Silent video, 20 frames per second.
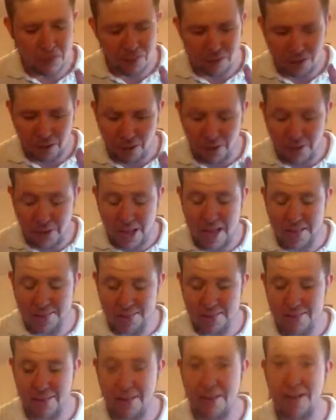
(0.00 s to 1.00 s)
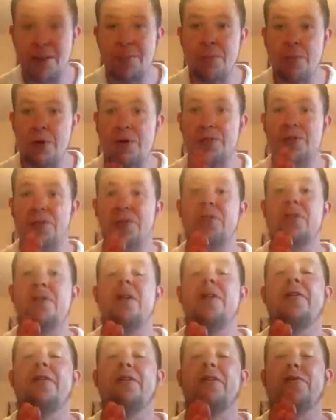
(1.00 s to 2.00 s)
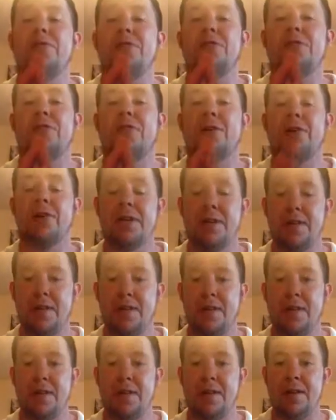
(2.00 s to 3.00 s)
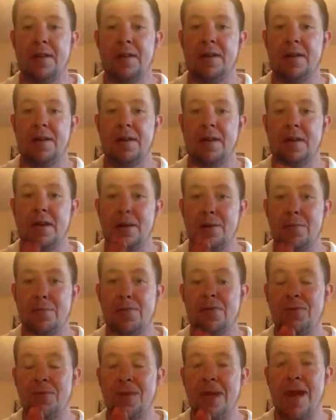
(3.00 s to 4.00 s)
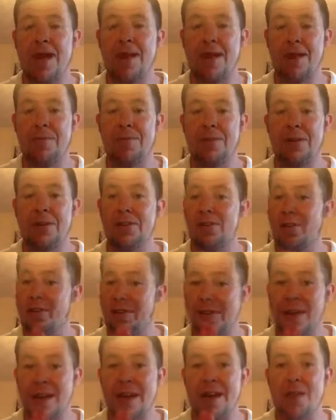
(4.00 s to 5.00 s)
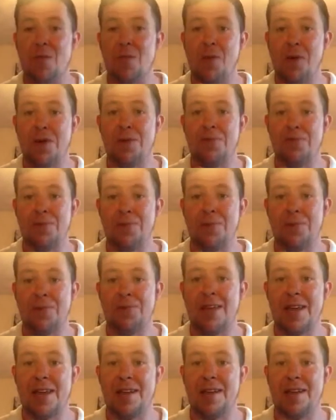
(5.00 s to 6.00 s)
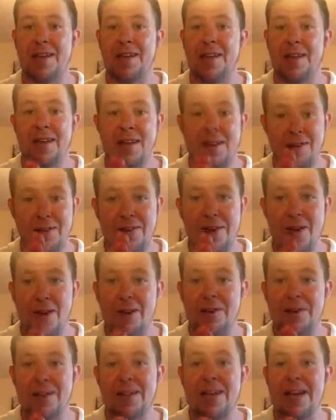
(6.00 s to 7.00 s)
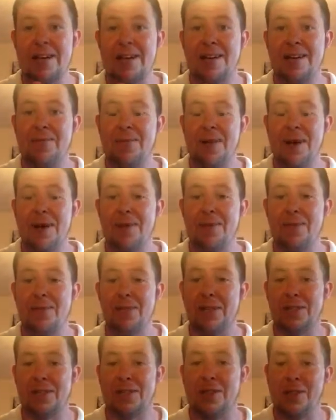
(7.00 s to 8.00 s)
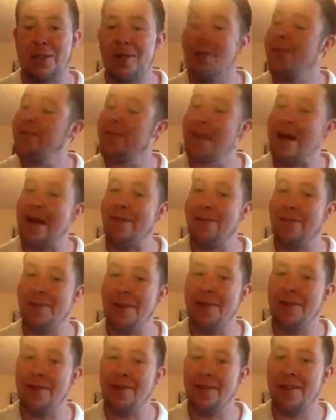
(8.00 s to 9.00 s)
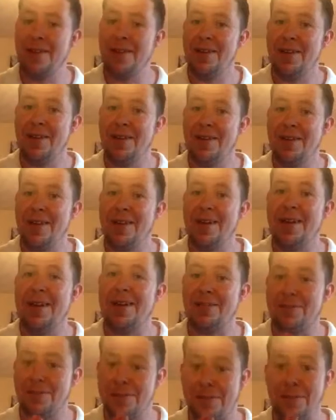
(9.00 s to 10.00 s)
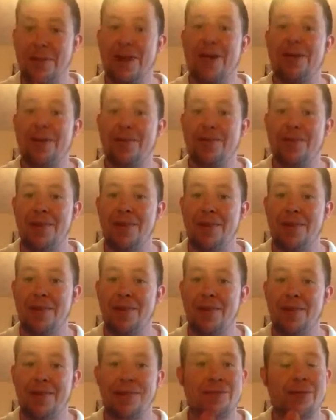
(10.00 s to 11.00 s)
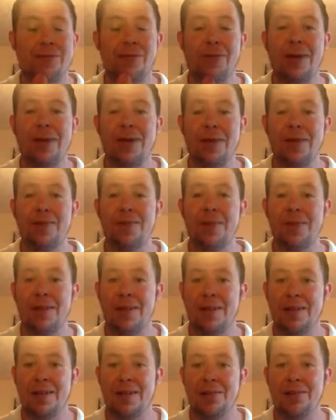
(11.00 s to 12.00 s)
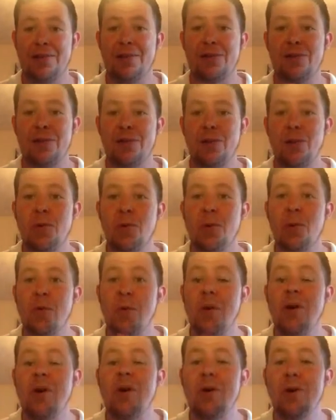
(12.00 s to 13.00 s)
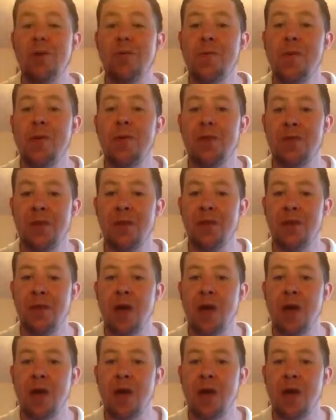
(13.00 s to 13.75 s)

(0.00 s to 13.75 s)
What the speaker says: So that is my two scenarios for tonight. I hope you get it, because I get it 100%, and I know exactly which side I'd rather be on, and that's freedom. Freedom to do what I want,